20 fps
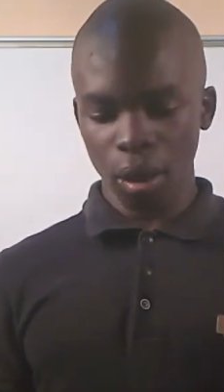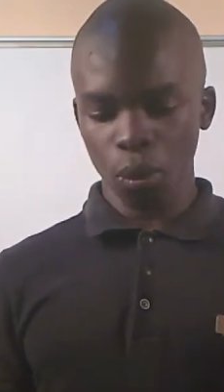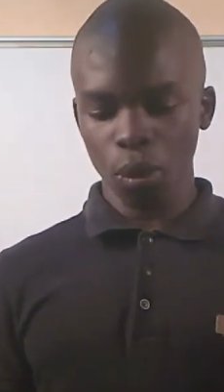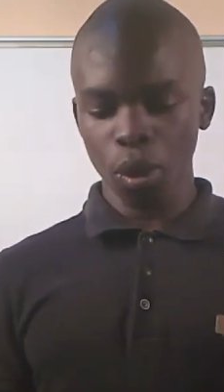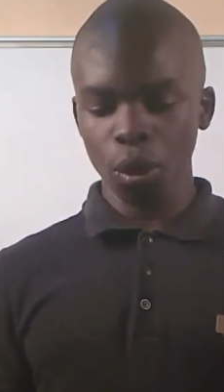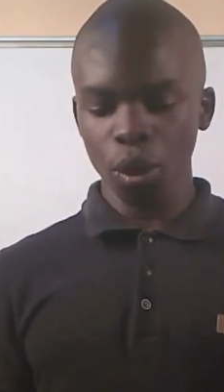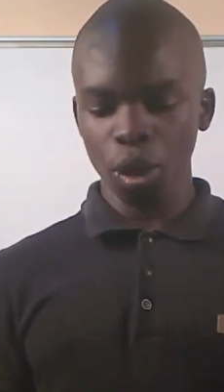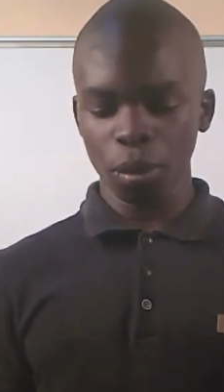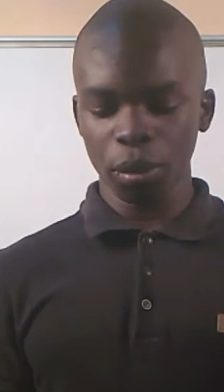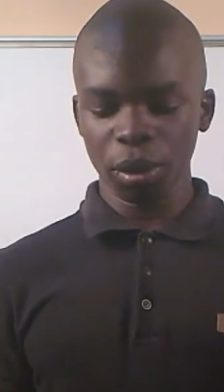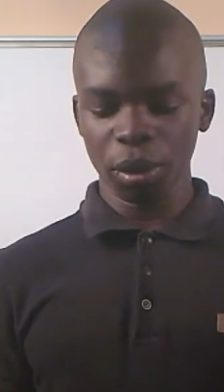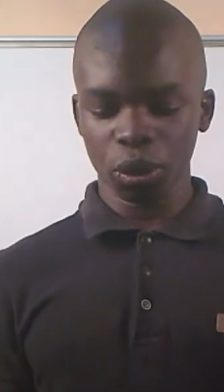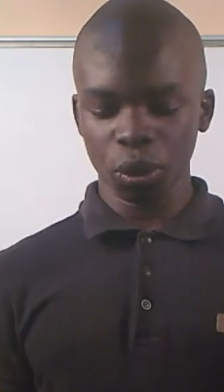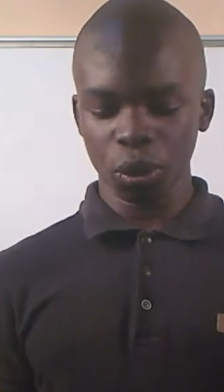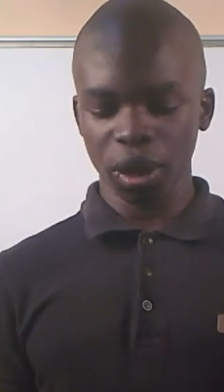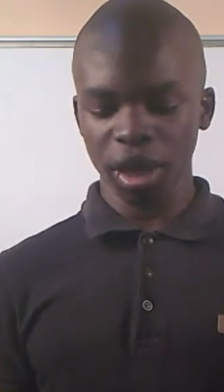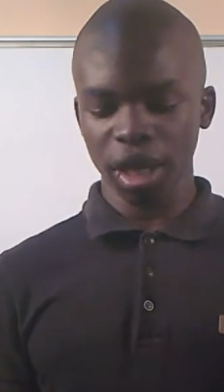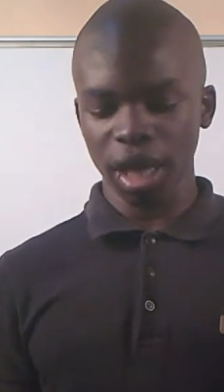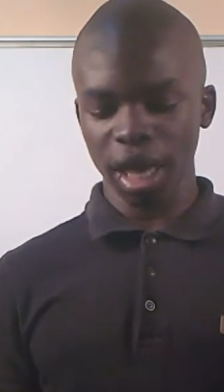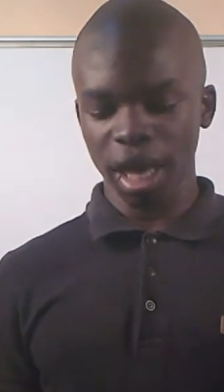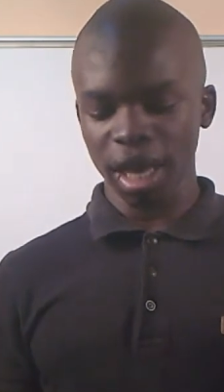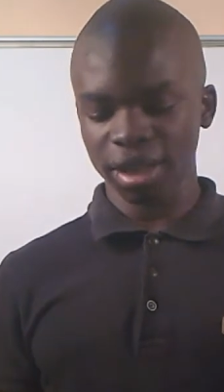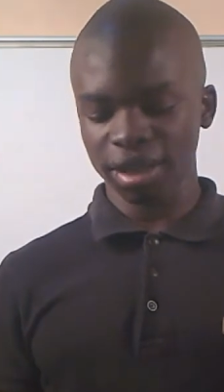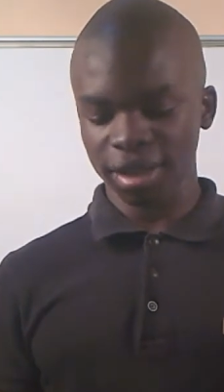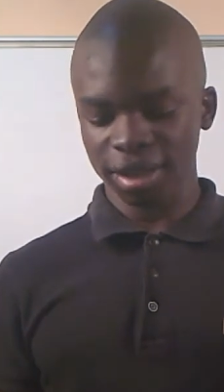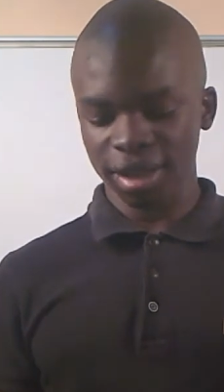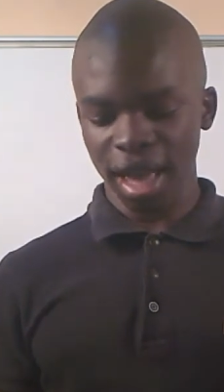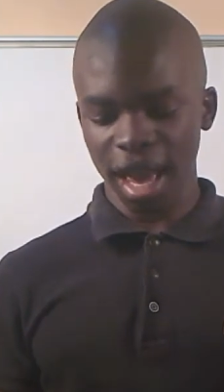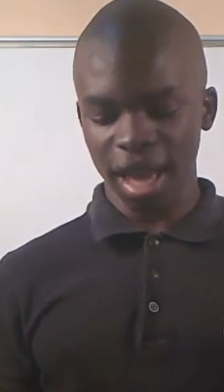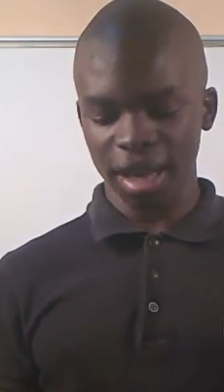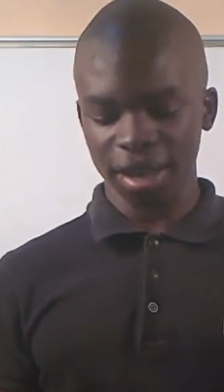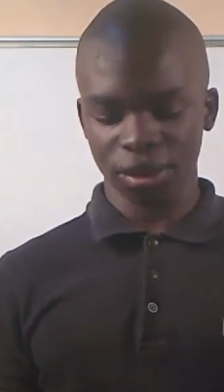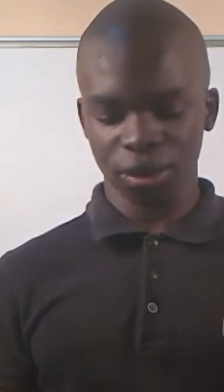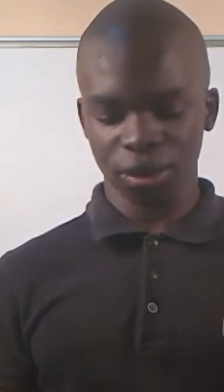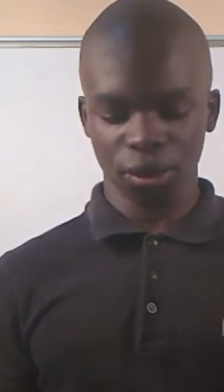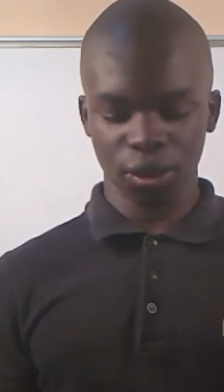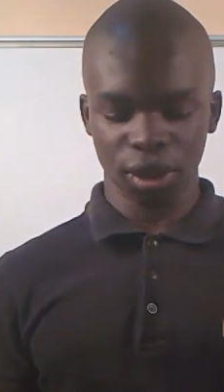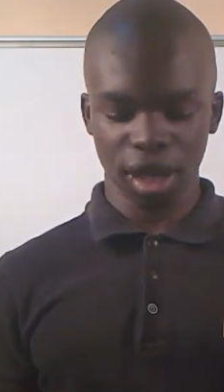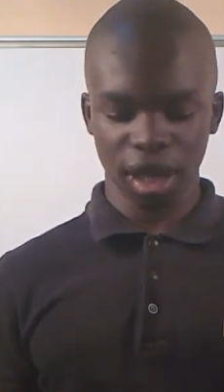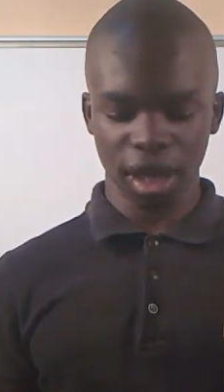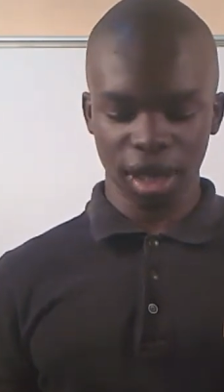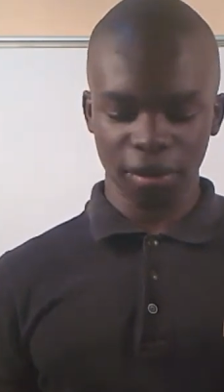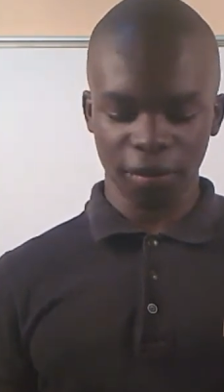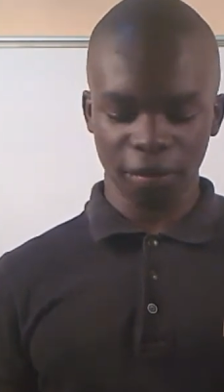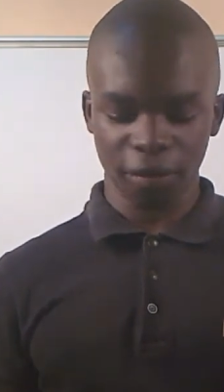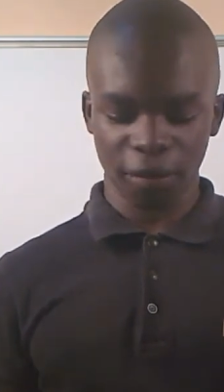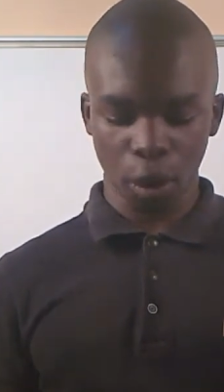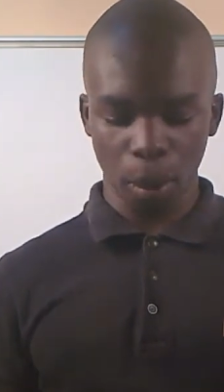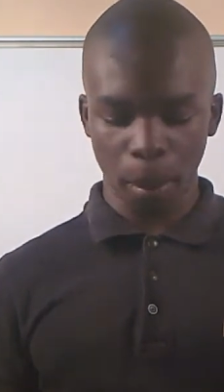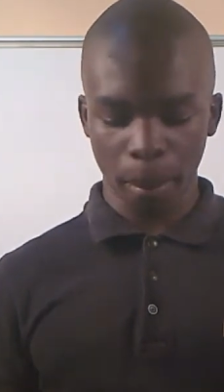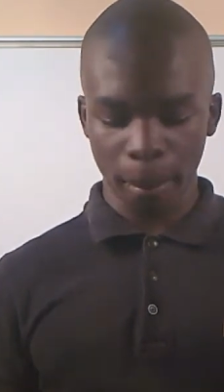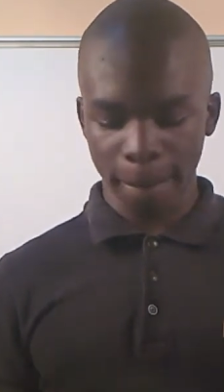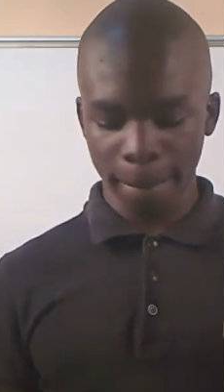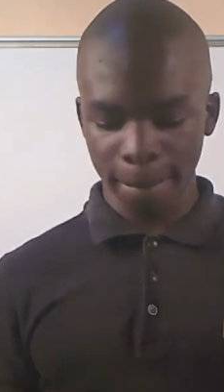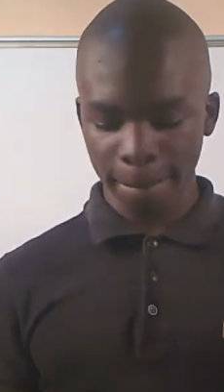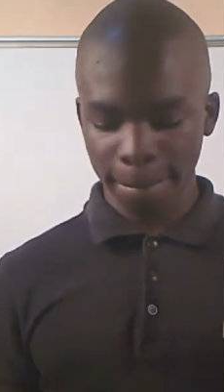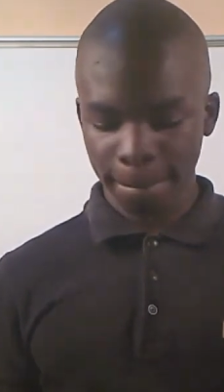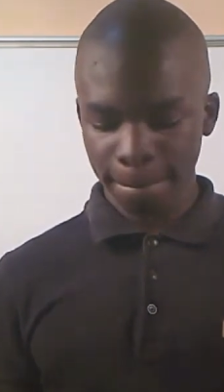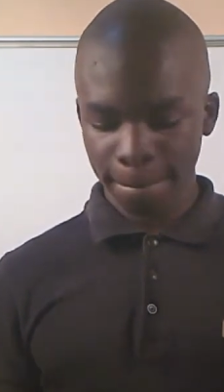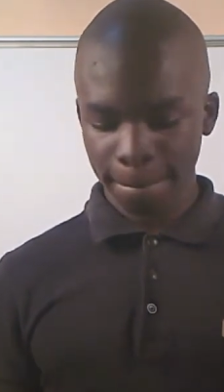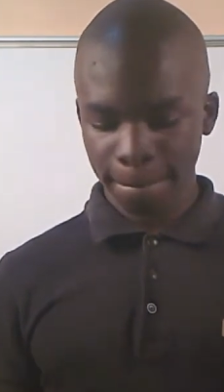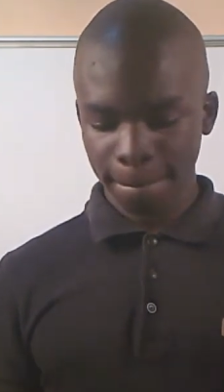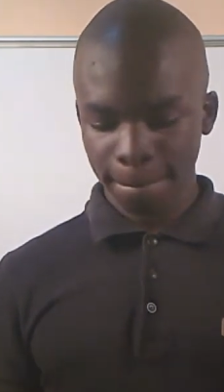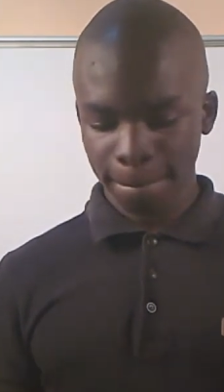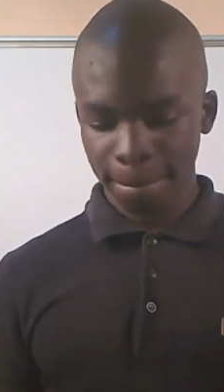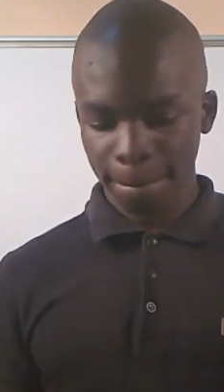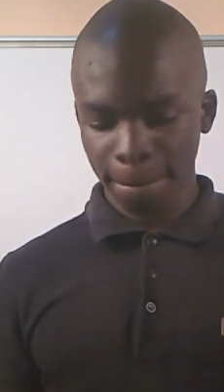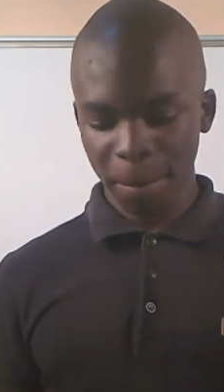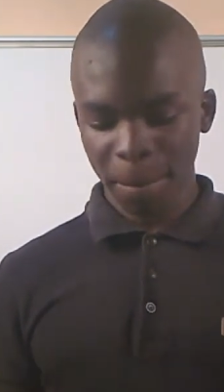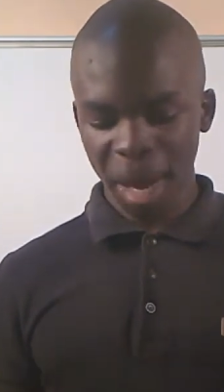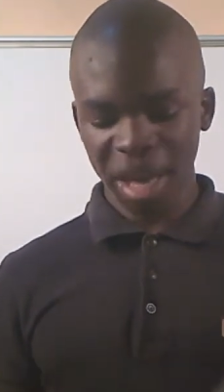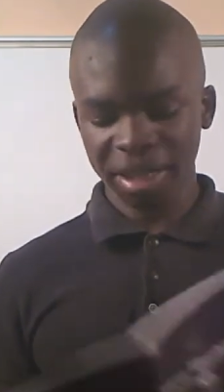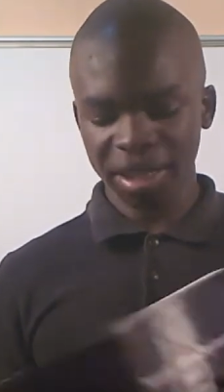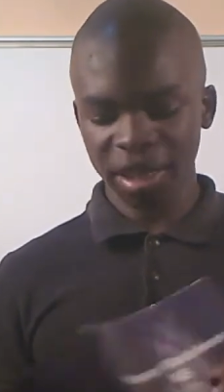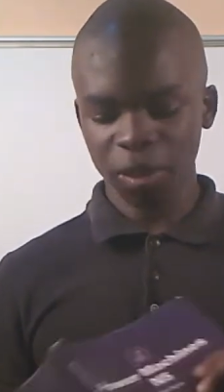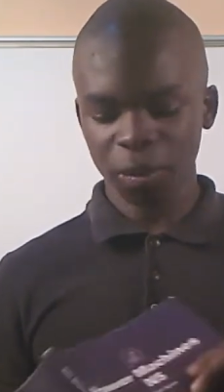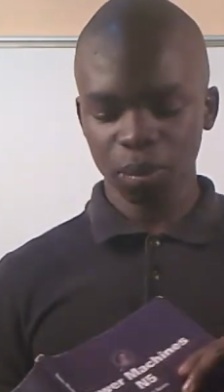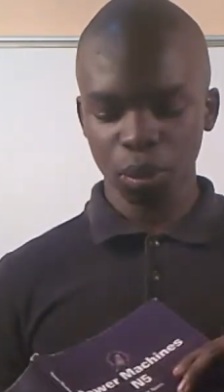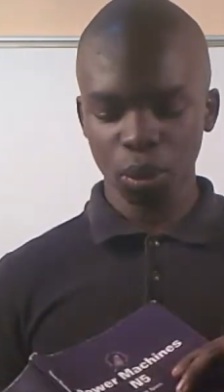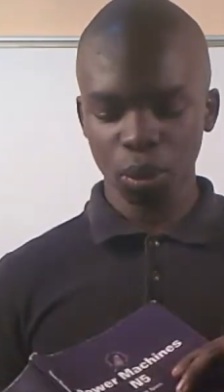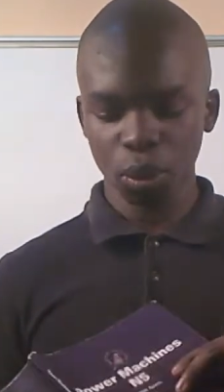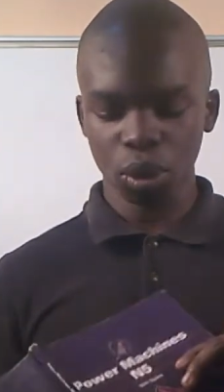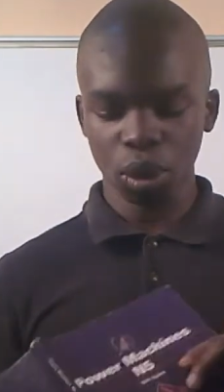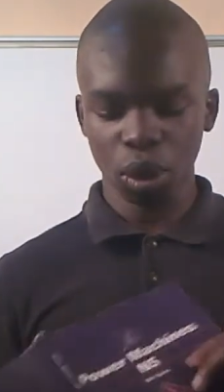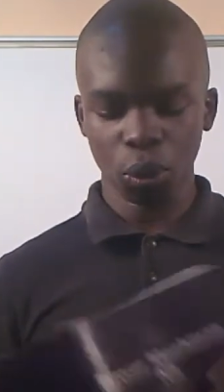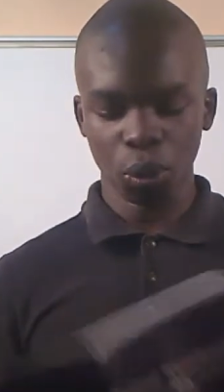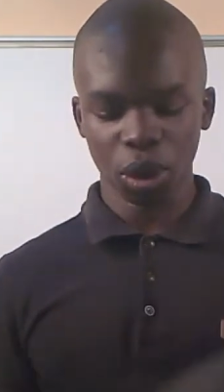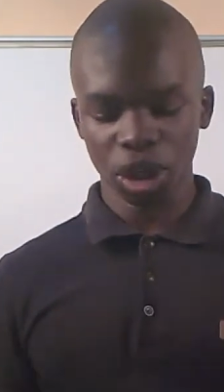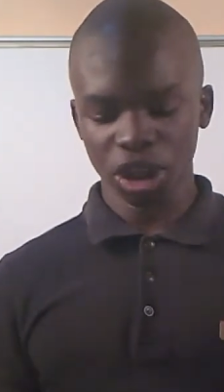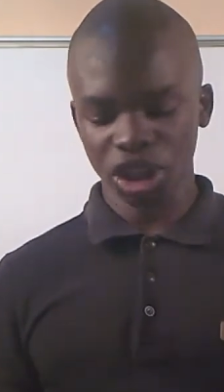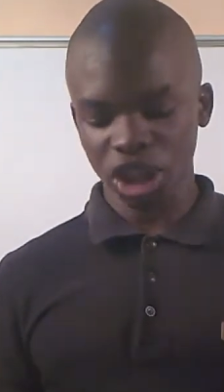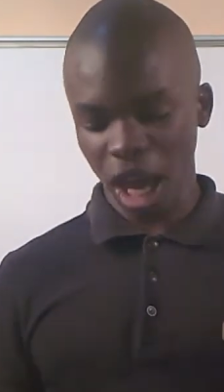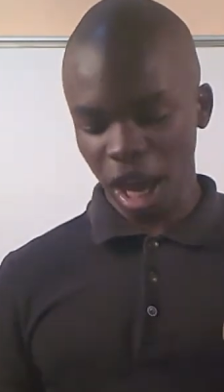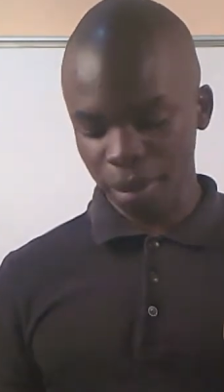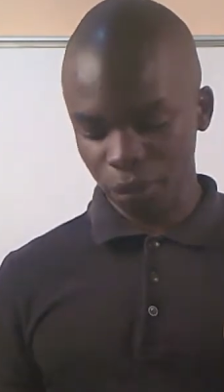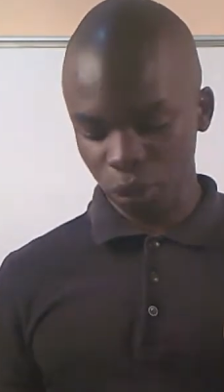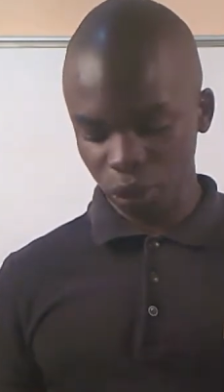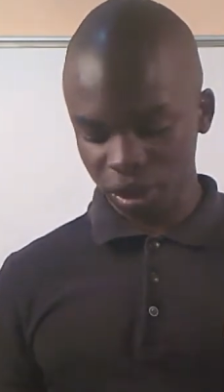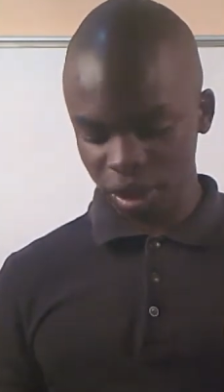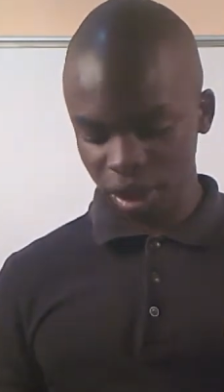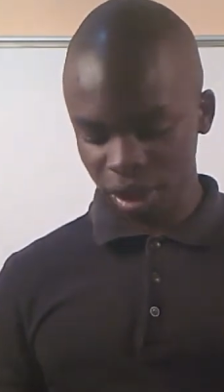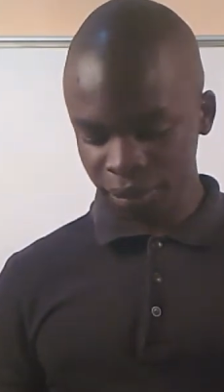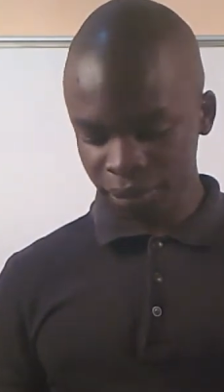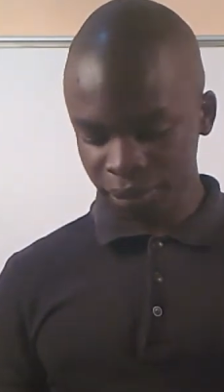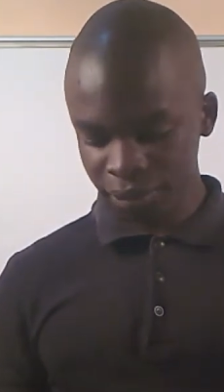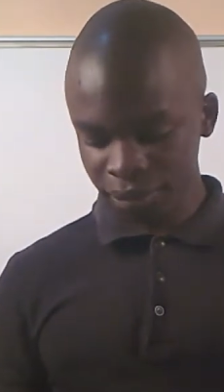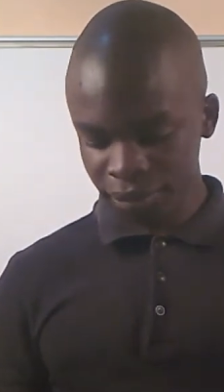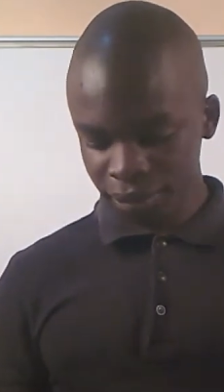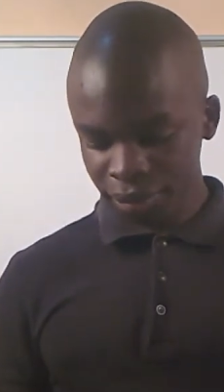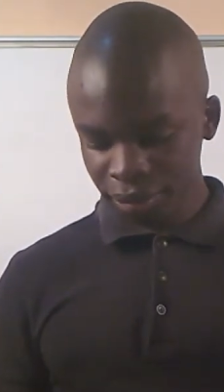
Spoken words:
we will be doing an exercise today from my textbook, which I'm using,